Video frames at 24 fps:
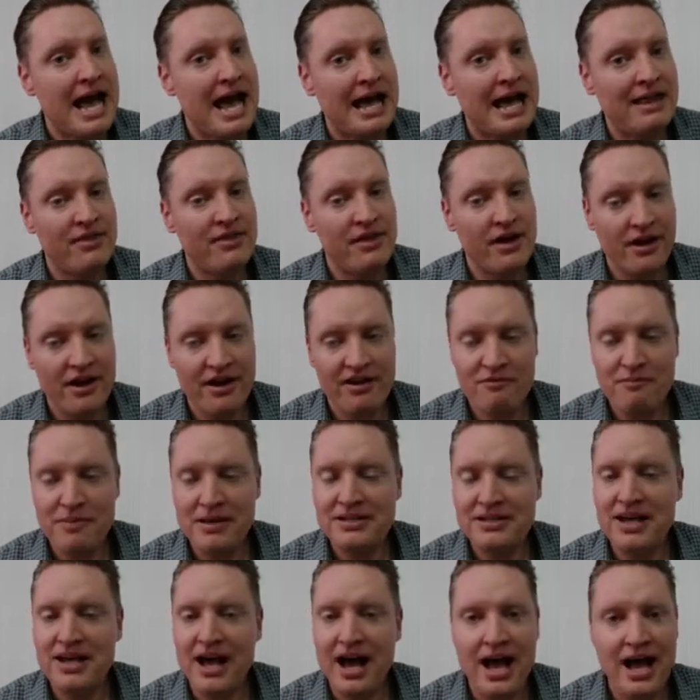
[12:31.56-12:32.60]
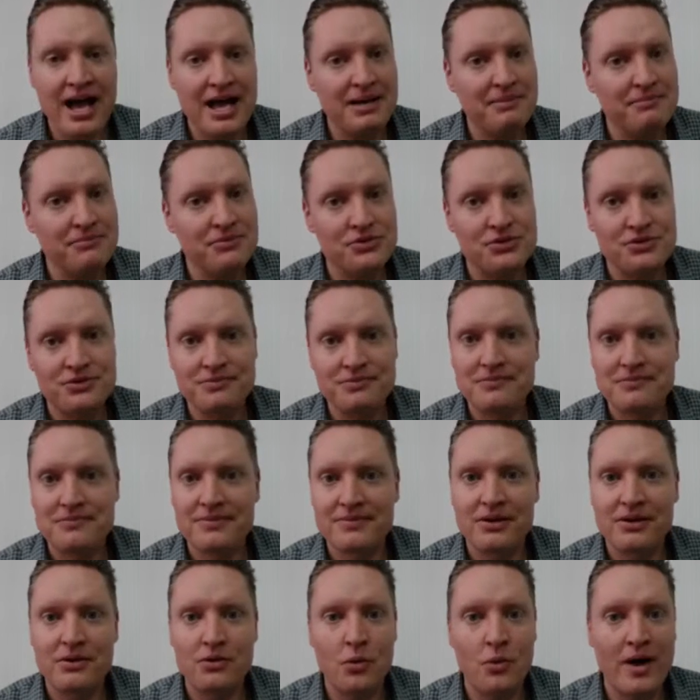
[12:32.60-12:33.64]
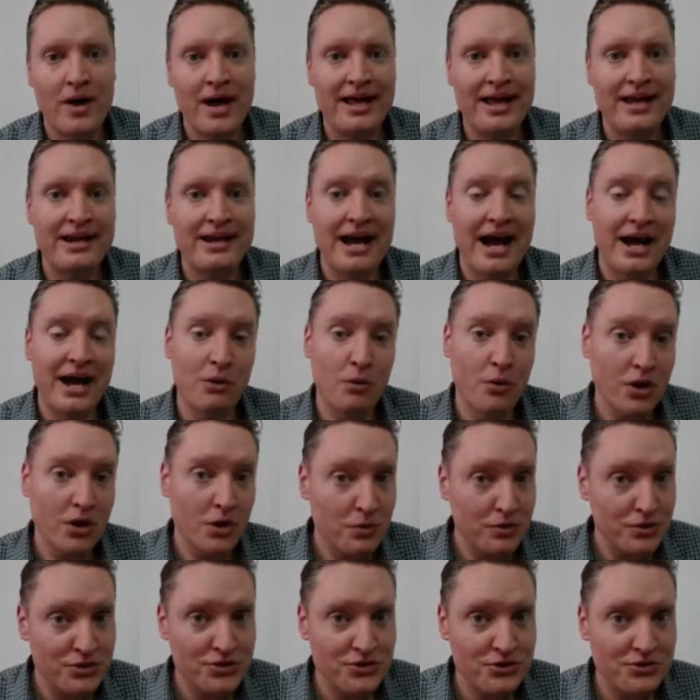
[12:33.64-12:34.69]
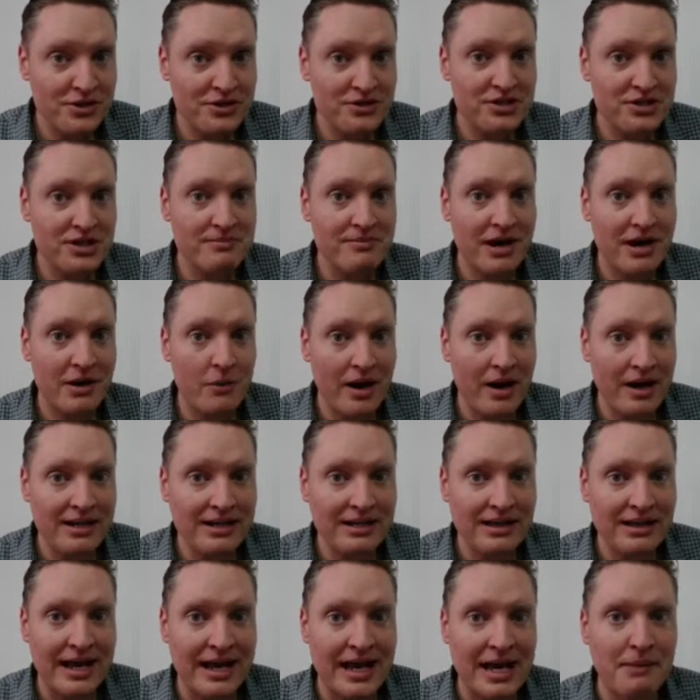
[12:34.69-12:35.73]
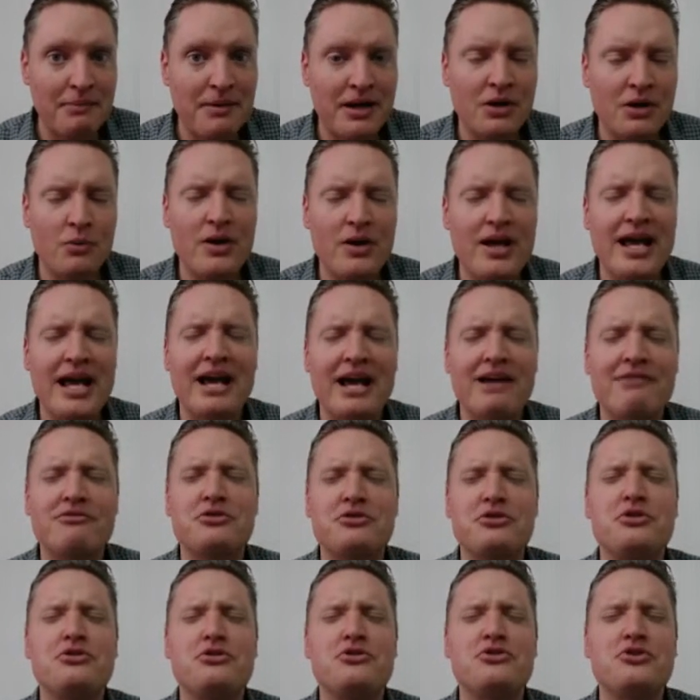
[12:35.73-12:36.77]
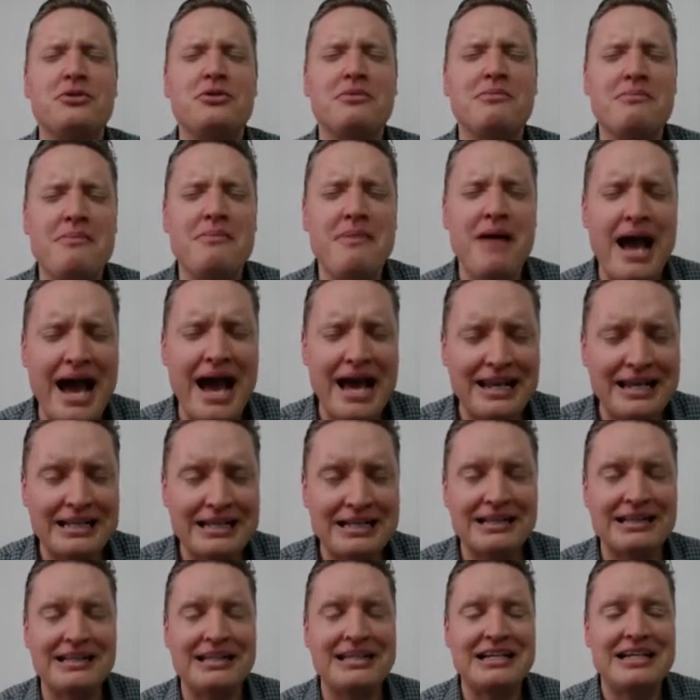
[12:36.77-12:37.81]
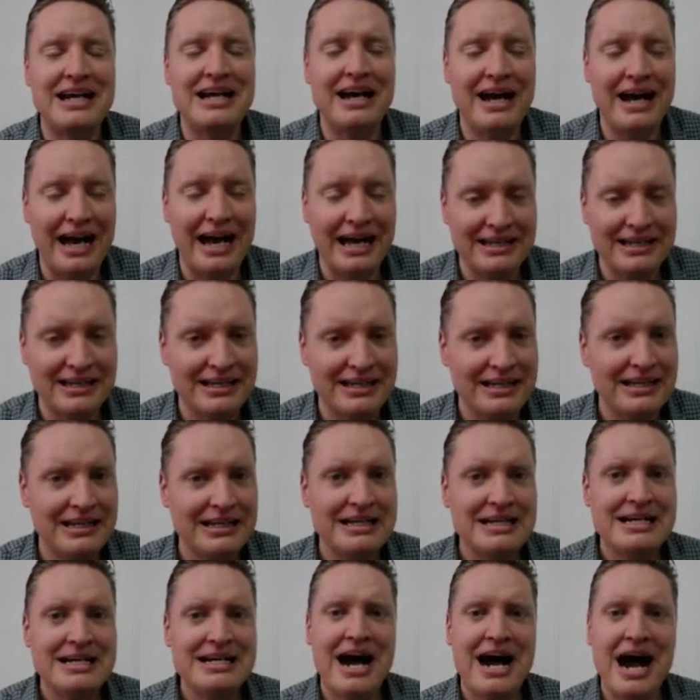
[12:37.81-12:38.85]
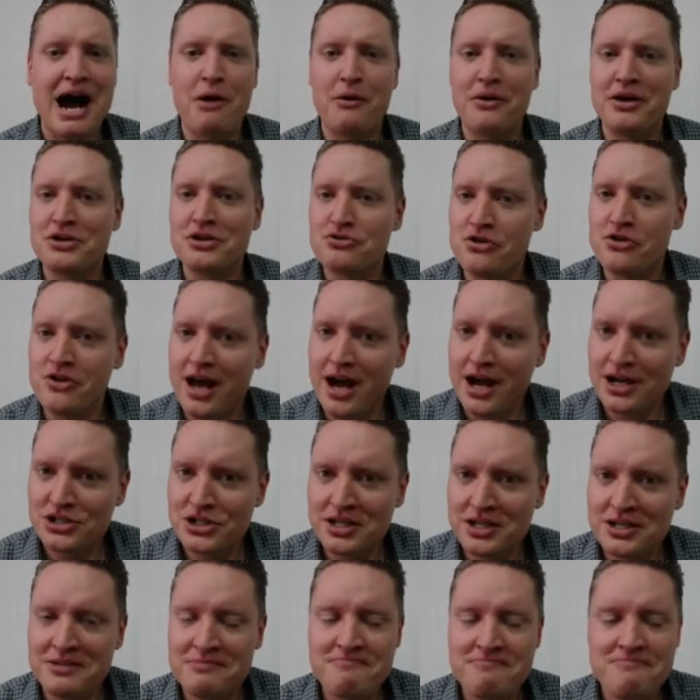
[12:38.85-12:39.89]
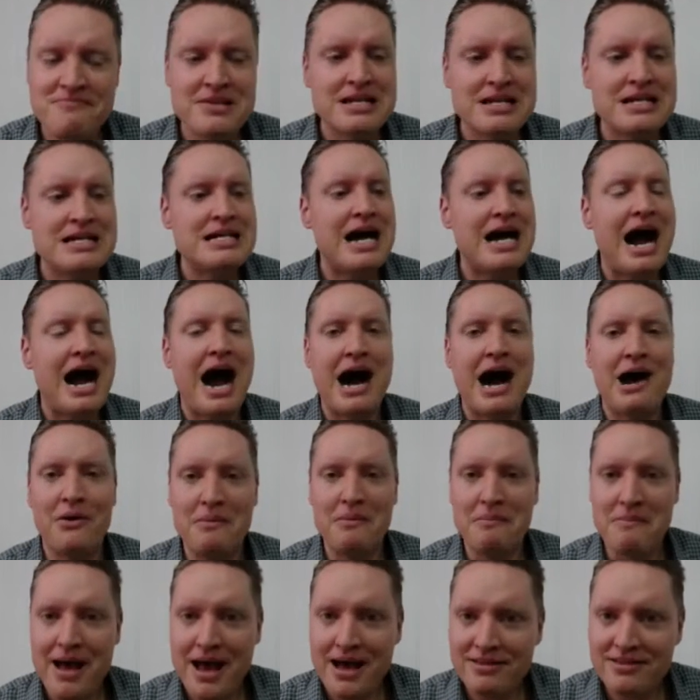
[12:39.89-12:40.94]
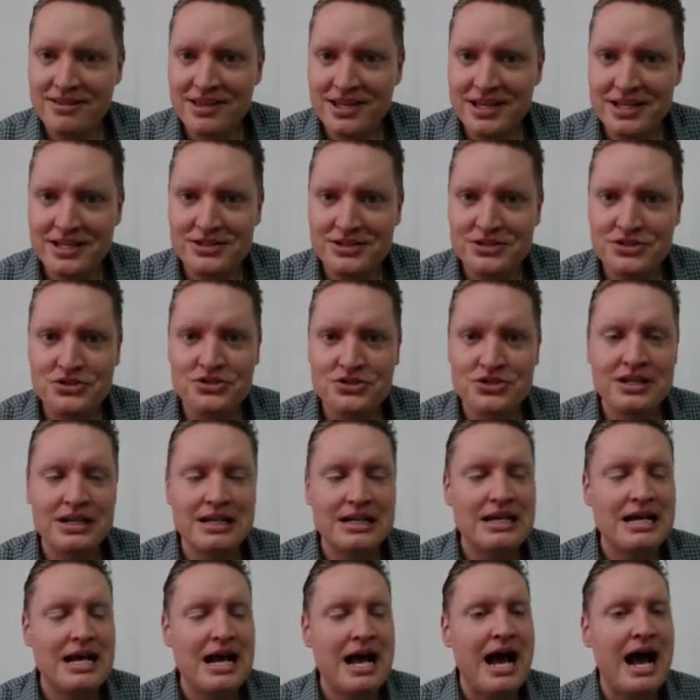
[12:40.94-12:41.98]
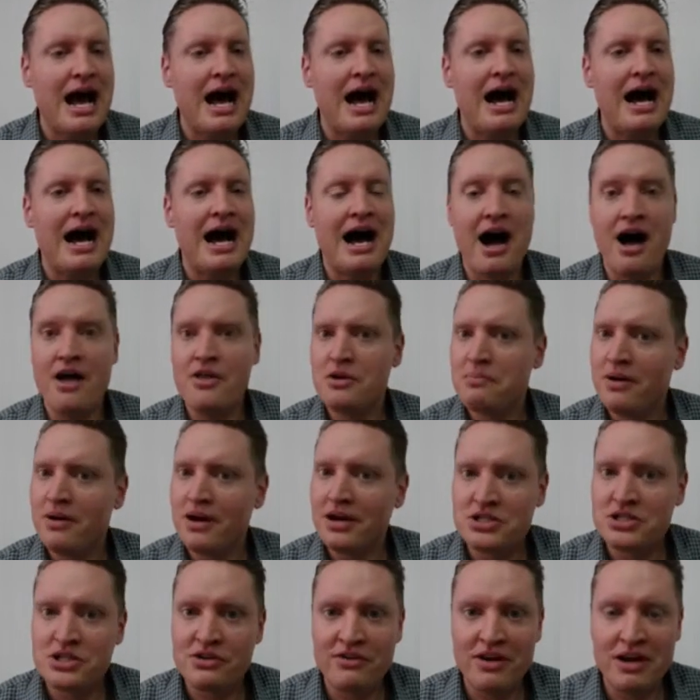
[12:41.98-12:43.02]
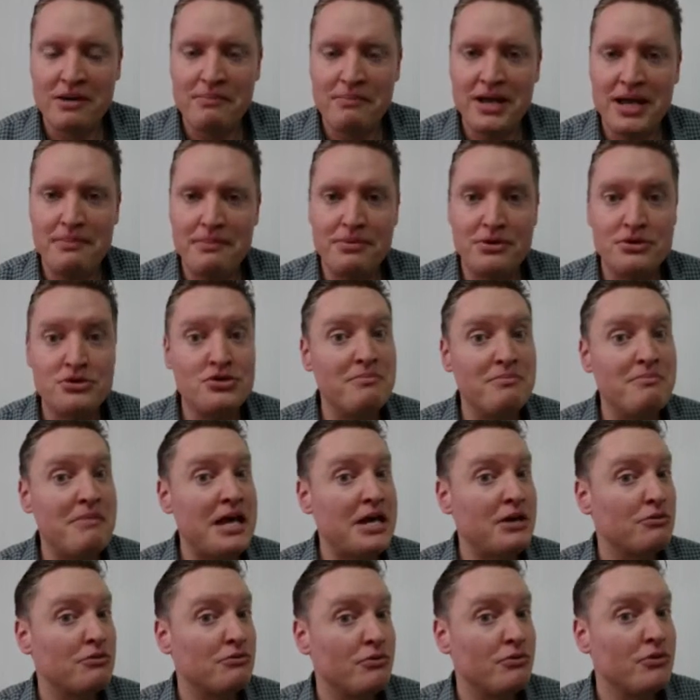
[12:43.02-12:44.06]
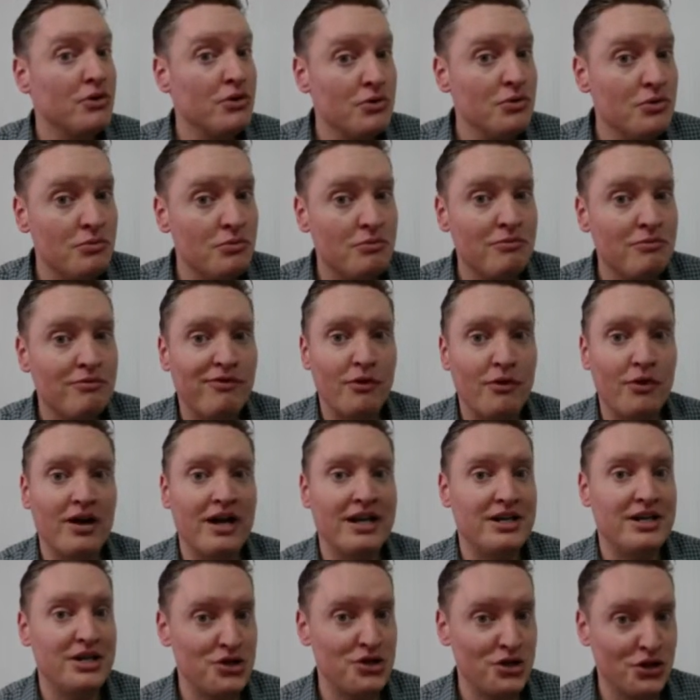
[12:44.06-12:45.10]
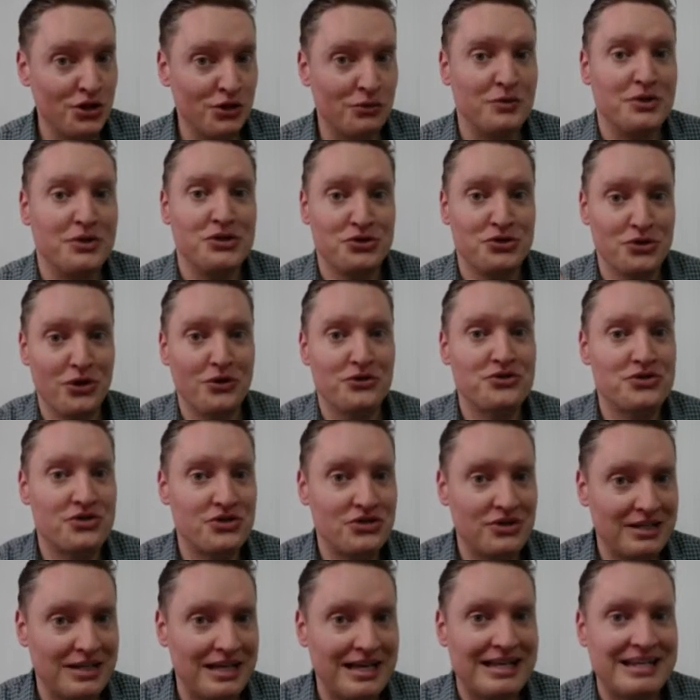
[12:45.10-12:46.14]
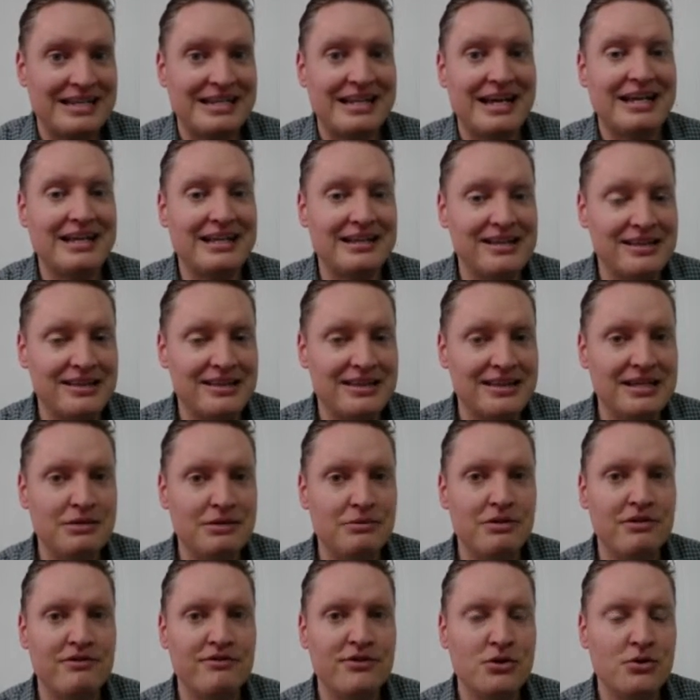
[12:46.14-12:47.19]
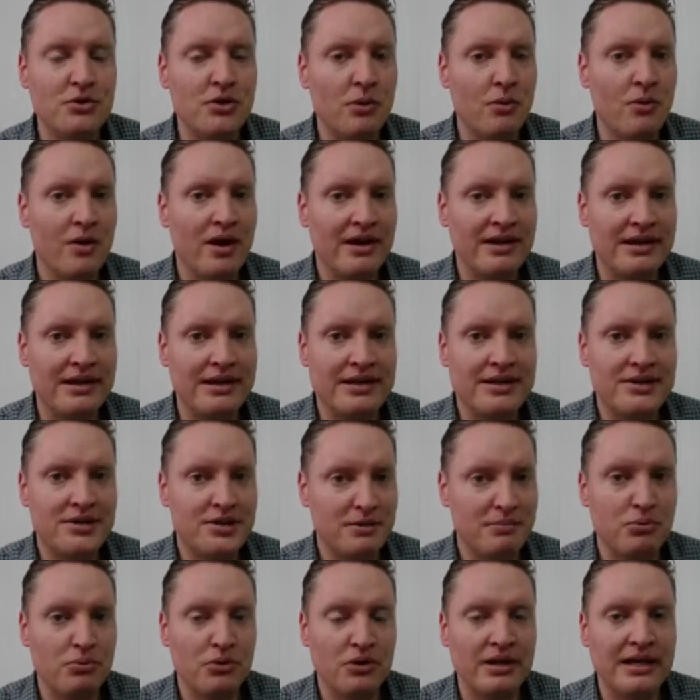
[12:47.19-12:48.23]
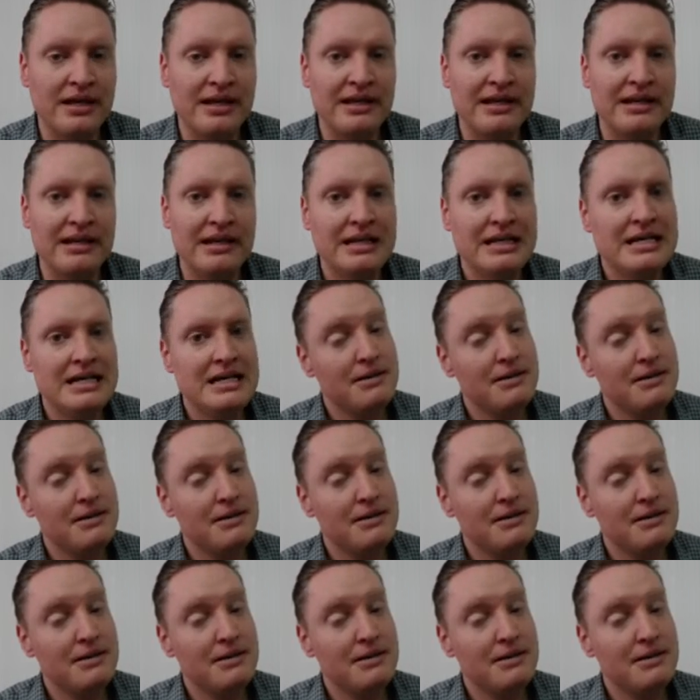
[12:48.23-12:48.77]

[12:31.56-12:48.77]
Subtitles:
And there have been times when I work with students in my writing lab and we have to dramatically cut our introduction, our methods, other parts of our paper to make room for additional results and data that the reviewer wanted to put in.